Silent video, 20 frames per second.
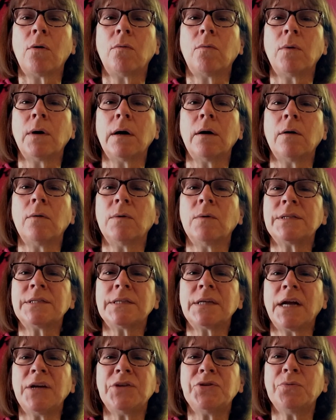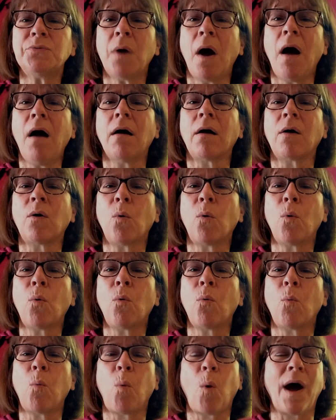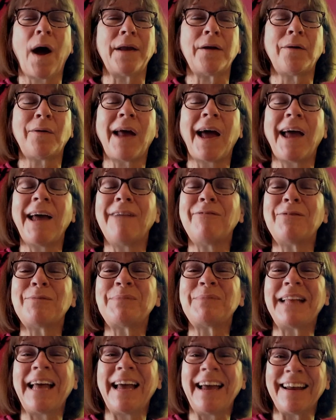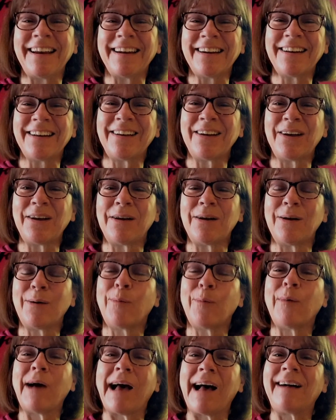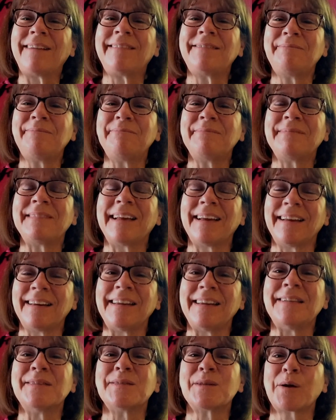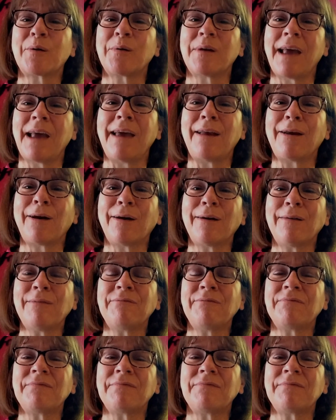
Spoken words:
What did I do wrong? Why don't I have a plane? Well, it needs a creator.